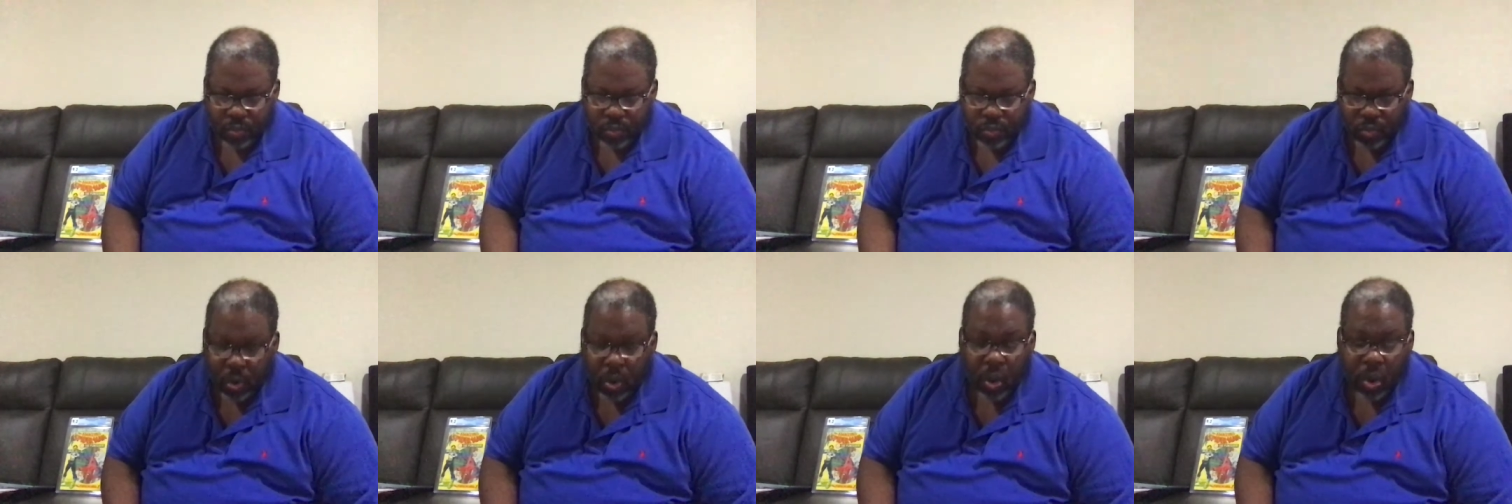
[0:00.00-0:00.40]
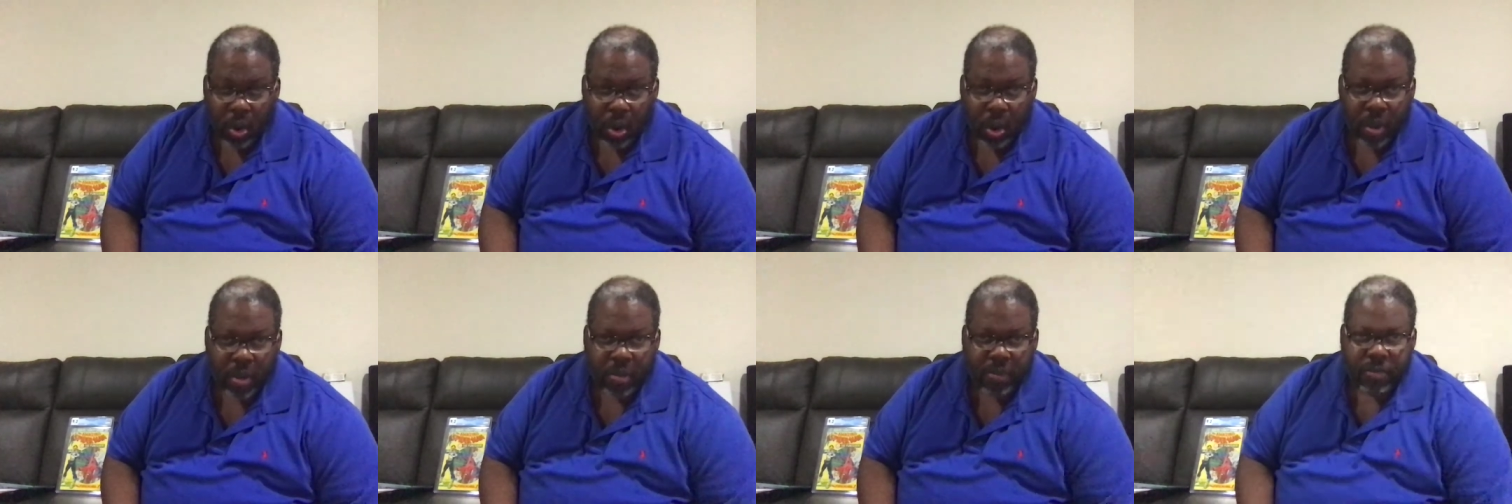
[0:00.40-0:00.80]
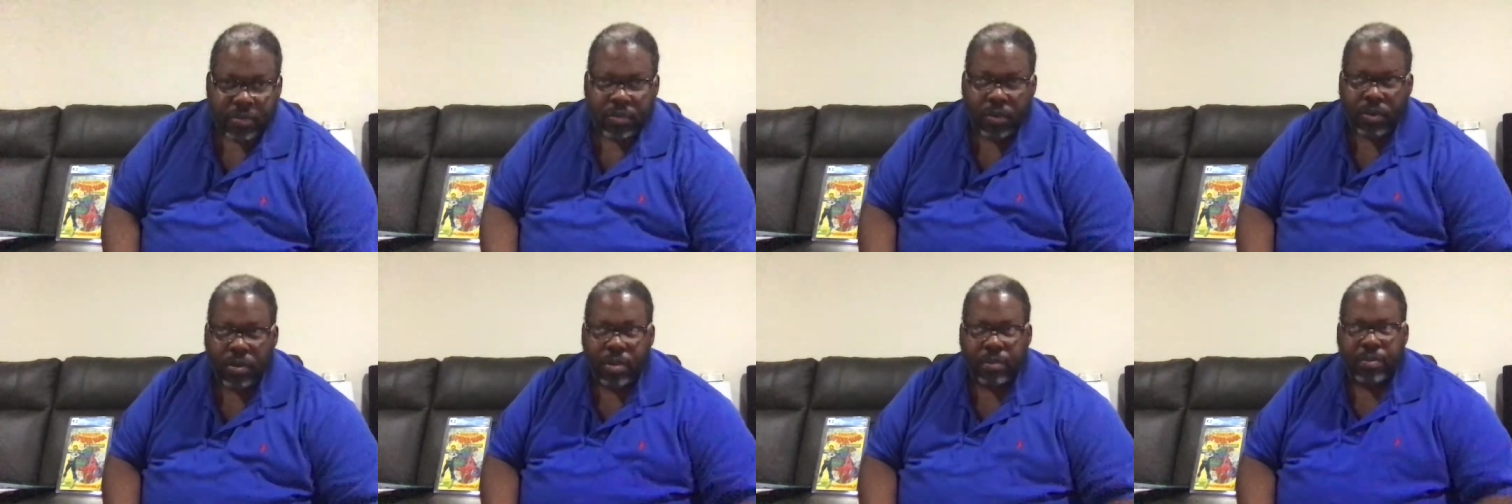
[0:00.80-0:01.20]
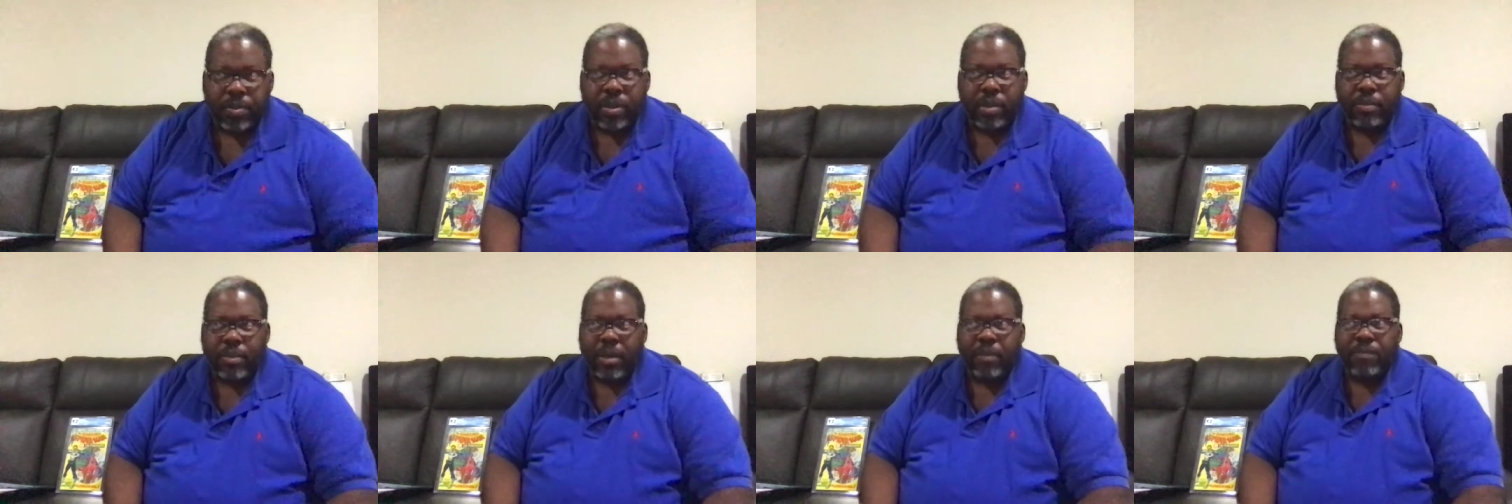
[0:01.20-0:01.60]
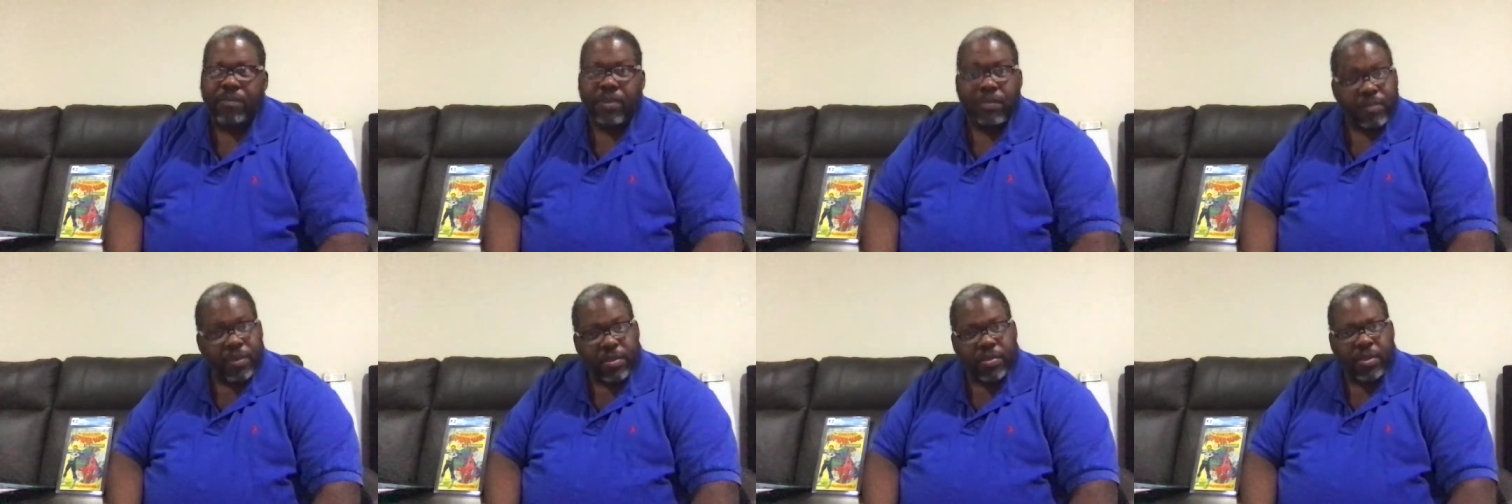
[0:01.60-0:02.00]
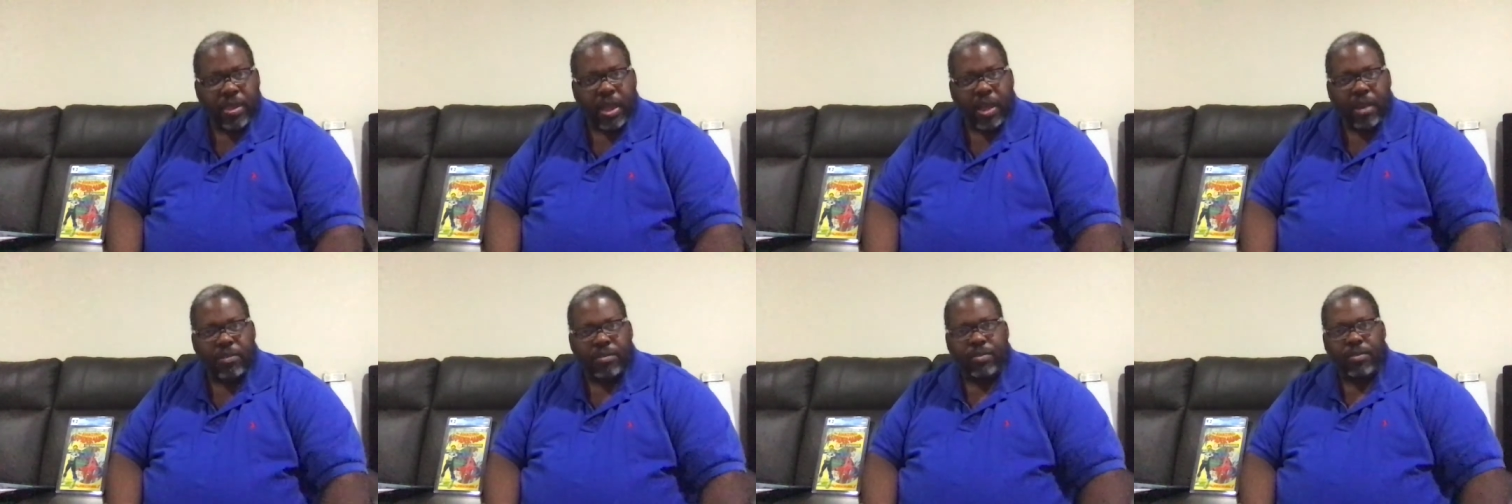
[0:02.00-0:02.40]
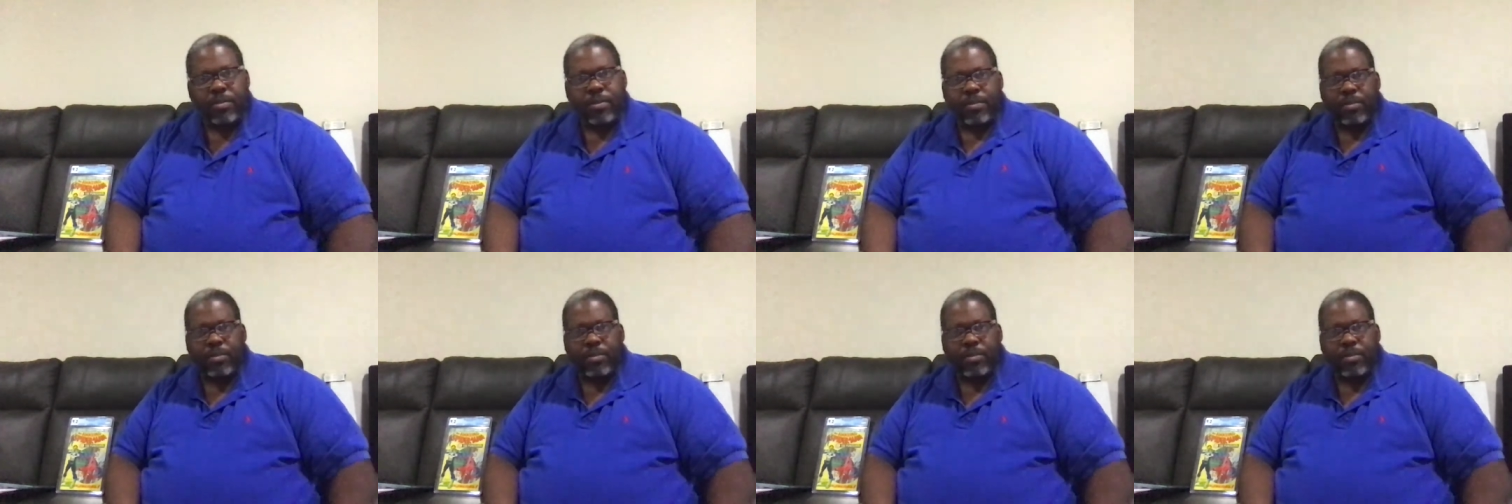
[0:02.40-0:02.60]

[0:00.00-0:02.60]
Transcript: raw is going to be about 50,000,